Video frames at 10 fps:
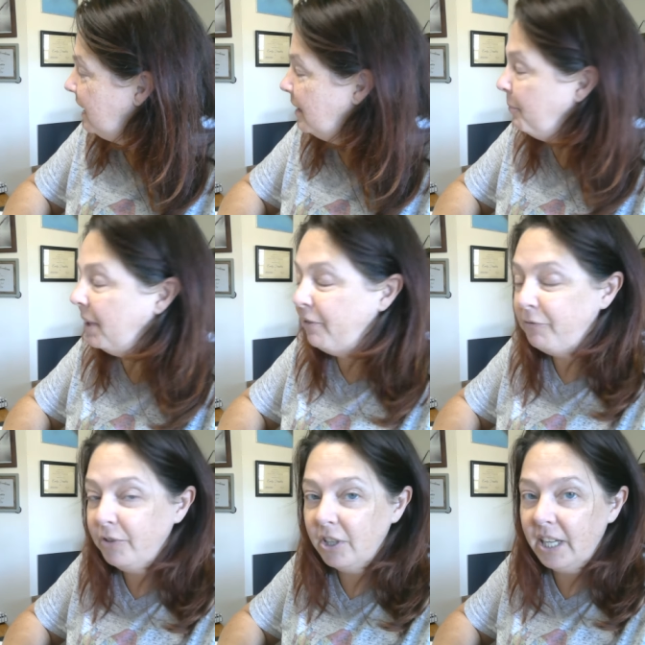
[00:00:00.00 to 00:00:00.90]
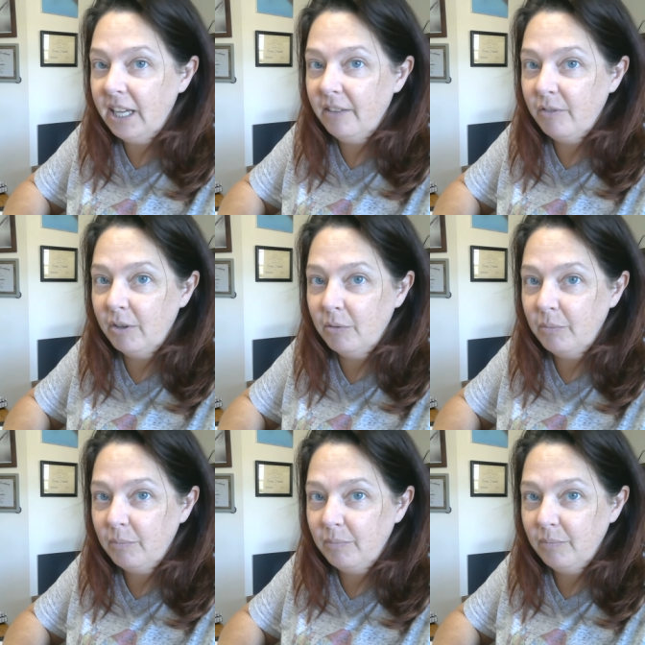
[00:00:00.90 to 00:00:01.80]
In my front, I have
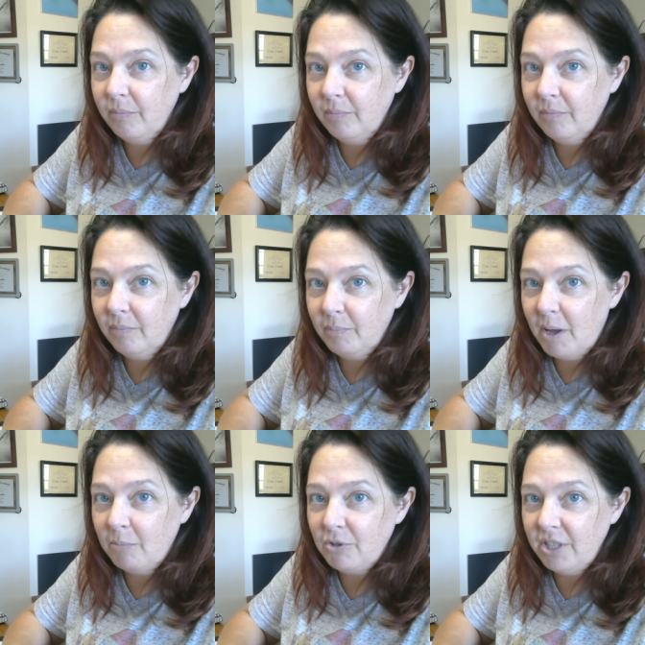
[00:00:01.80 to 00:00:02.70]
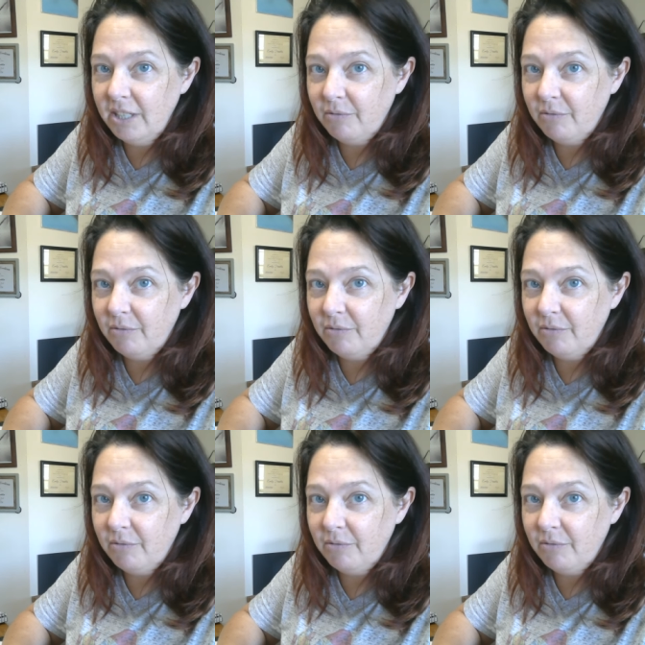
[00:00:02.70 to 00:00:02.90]
a palm tree